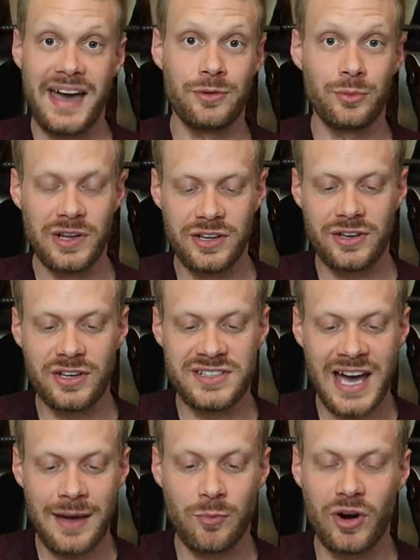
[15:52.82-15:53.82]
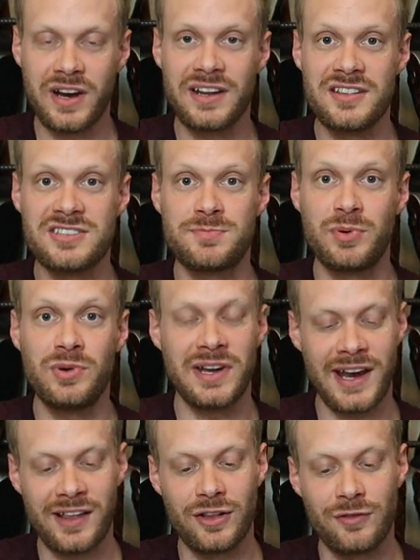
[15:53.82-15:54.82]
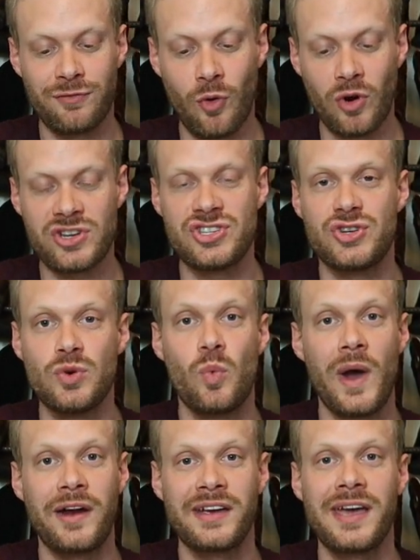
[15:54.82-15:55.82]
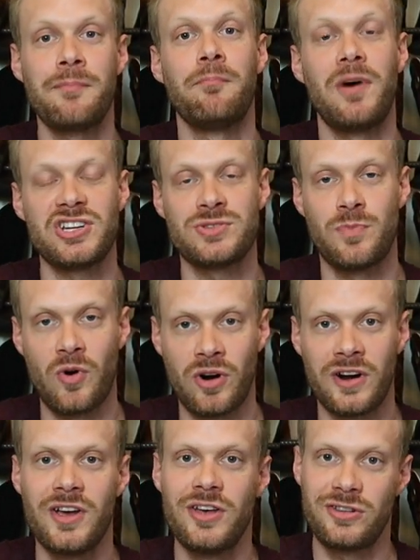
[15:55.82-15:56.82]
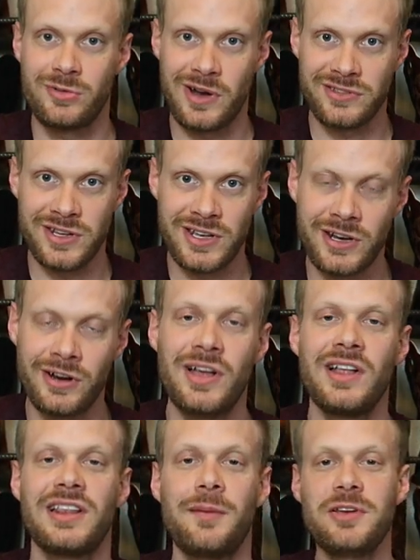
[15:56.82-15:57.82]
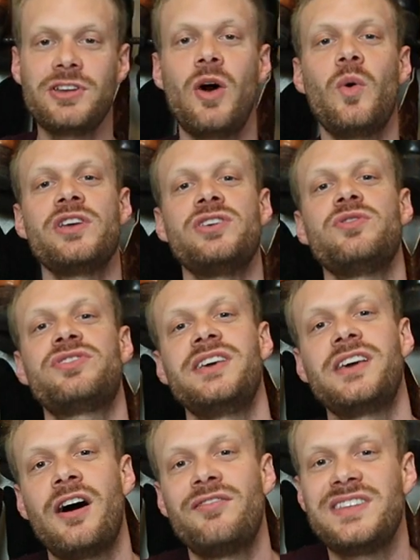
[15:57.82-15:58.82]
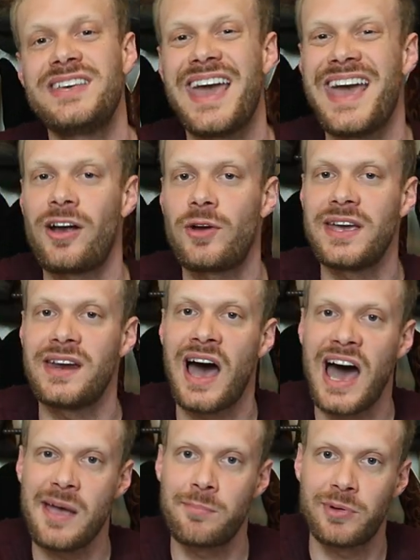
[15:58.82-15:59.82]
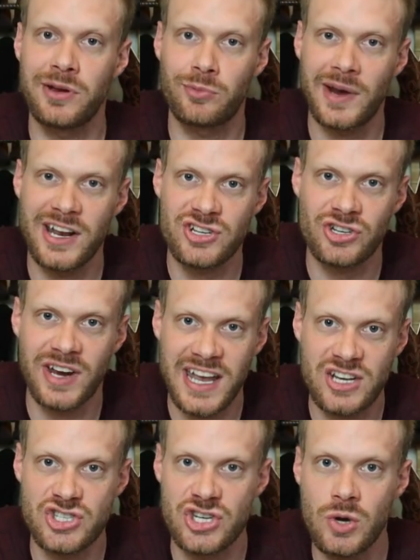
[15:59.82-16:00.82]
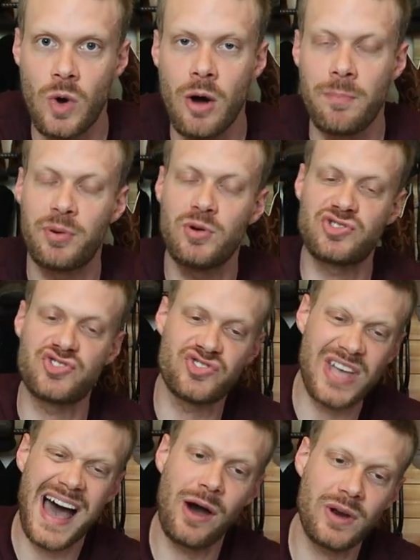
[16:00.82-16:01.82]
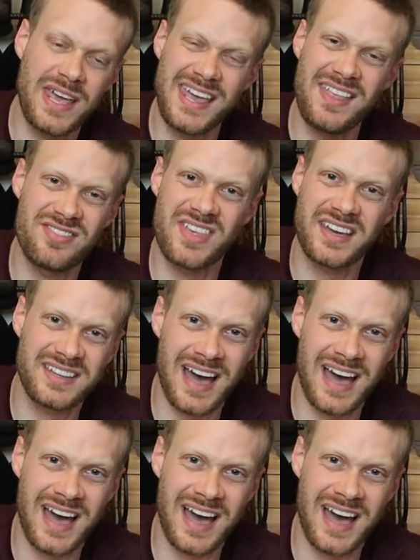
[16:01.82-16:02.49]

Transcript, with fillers: I had a really good time working in this boot and I look forward to wearing it much more throughout the year. Let me know what you think of the Ariat Hybrid Rancher H2O boots down in the